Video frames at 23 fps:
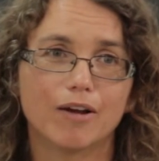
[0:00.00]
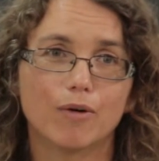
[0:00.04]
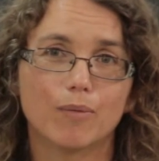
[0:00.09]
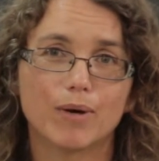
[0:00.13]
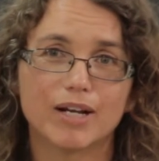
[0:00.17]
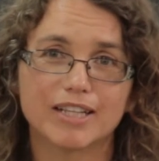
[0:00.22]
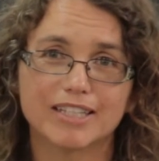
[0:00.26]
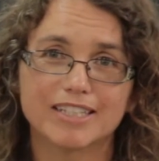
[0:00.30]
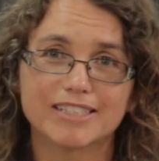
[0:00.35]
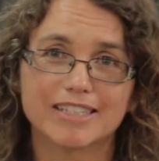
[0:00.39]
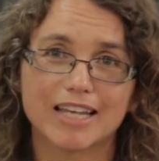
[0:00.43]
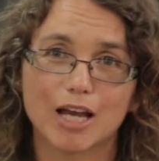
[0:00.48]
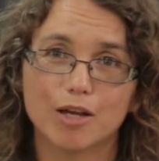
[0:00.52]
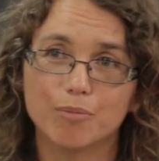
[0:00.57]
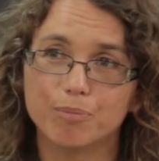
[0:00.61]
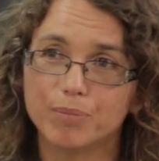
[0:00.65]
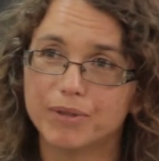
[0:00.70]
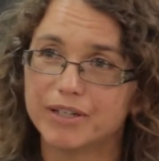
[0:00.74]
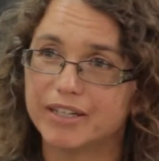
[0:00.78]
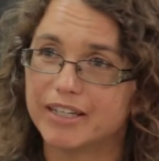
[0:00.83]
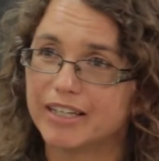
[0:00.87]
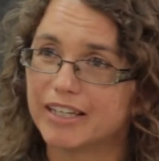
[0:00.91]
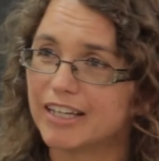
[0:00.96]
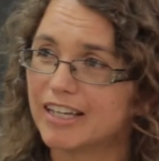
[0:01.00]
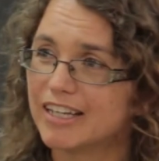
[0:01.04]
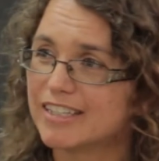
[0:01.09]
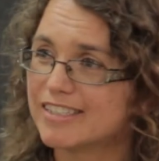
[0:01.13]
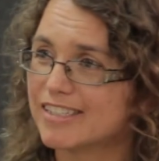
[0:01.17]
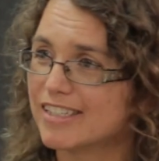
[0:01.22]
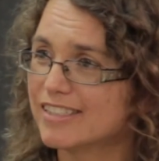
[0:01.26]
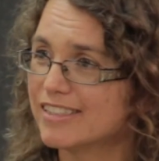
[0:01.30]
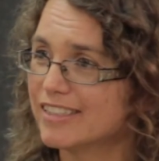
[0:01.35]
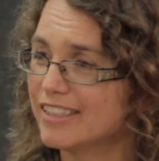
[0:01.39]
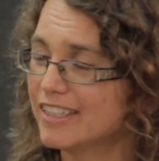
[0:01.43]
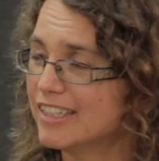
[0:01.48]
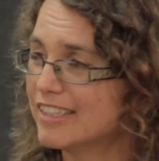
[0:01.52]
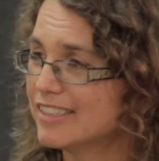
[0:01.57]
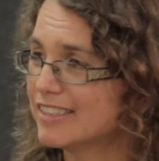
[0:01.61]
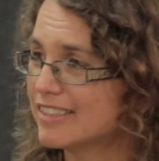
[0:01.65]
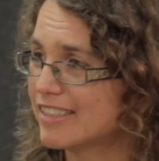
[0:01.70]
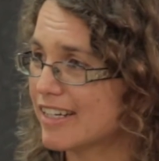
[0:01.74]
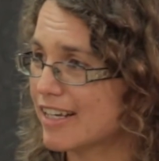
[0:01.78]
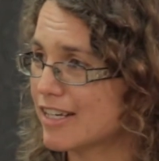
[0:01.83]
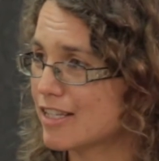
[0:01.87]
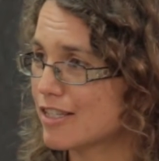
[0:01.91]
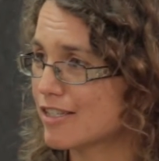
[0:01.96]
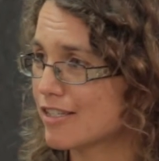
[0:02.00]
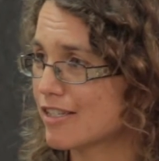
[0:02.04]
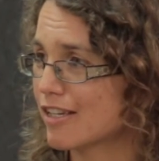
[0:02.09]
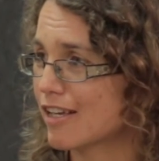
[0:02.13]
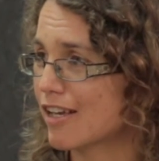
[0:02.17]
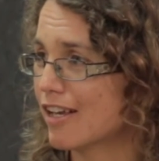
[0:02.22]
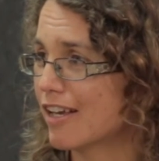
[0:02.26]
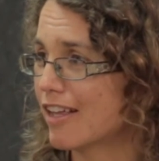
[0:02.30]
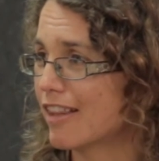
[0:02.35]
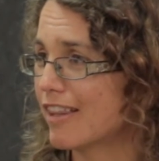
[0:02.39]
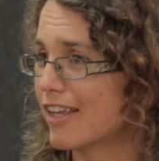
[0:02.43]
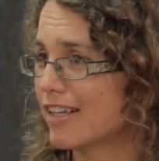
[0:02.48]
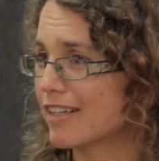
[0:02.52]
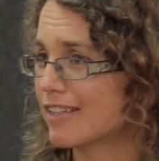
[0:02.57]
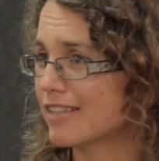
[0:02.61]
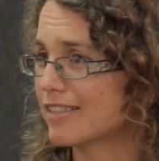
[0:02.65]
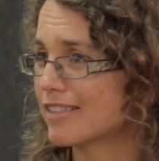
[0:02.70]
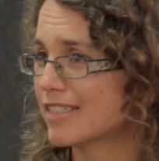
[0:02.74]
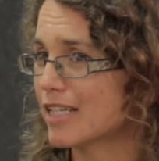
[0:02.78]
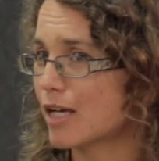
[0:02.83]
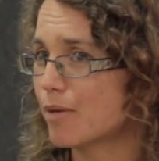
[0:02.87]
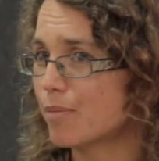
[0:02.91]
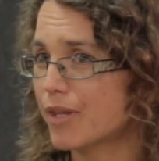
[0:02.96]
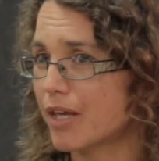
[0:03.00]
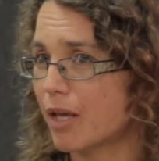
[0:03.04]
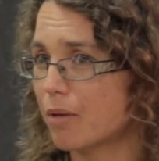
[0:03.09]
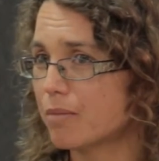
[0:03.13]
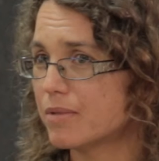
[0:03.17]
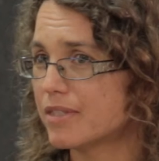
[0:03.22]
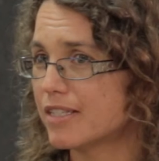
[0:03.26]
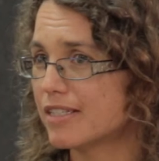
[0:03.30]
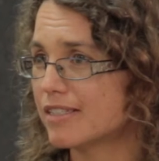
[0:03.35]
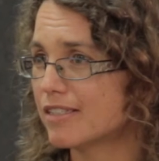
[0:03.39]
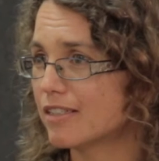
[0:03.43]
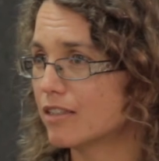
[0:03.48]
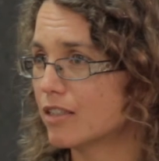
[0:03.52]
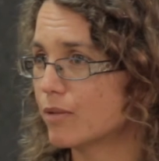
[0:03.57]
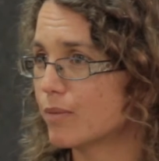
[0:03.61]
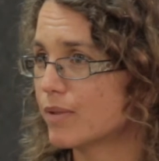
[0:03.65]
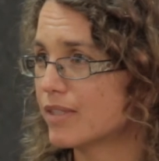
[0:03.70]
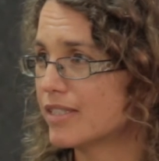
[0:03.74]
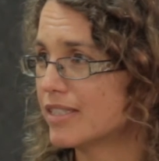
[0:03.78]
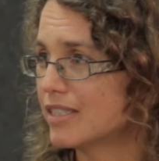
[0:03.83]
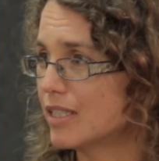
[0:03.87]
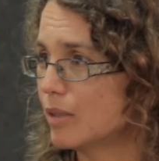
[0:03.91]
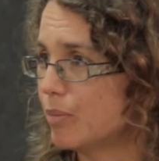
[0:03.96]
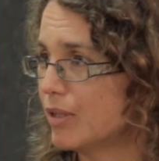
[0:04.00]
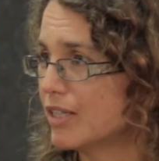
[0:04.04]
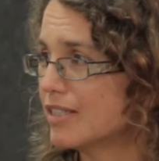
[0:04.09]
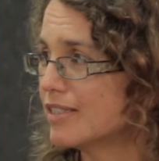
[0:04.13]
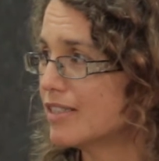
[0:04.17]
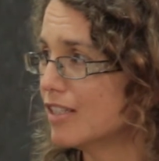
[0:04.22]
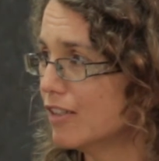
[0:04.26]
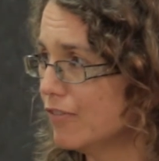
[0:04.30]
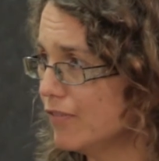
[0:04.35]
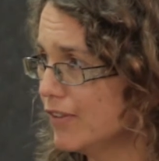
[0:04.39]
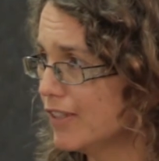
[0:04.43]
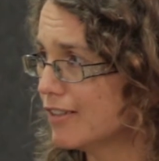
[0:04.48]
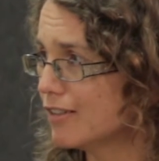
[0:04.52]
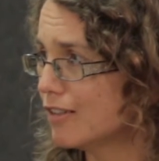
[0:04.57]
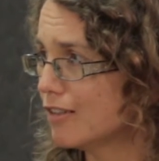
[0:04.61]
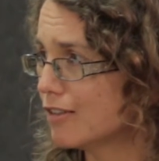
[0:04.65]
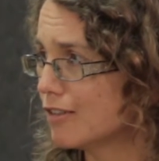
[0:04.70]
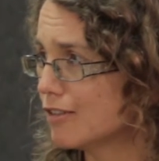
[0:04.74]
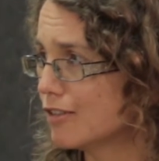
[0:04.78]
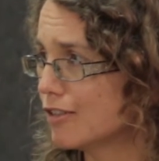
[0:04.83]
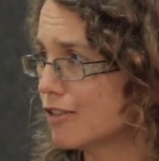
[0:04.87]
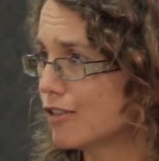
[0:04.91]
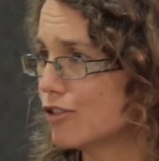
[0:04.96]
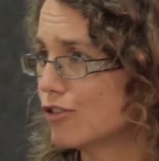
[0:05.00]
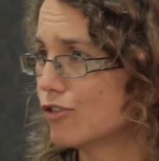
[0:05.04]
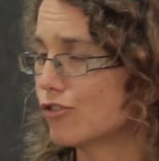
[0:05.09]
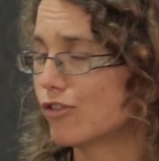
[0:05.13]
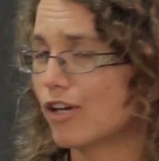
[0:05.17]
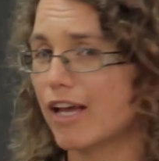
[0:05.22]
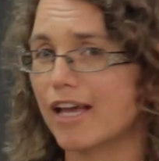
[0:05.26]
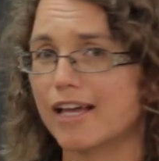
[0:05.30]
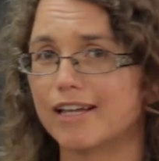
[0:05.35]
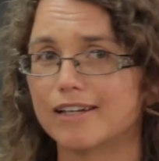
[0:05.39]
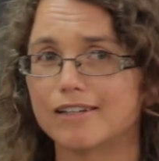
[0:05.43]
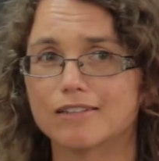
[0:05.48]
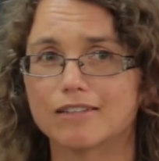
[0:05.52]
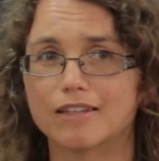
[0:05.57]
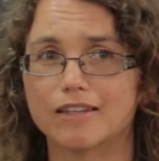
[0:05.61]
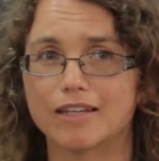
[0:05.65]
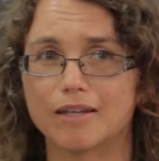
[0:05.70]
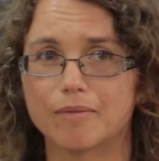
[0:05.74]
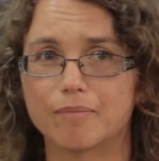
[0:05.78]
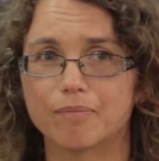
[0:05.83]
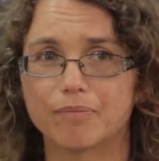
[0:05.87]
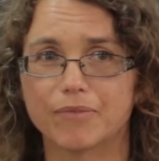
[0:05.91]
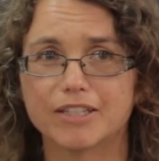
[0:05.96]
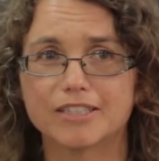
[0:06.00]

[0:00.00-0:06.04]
what is happening just illustrates that sometimes the children with CP, it's difficult to handle them.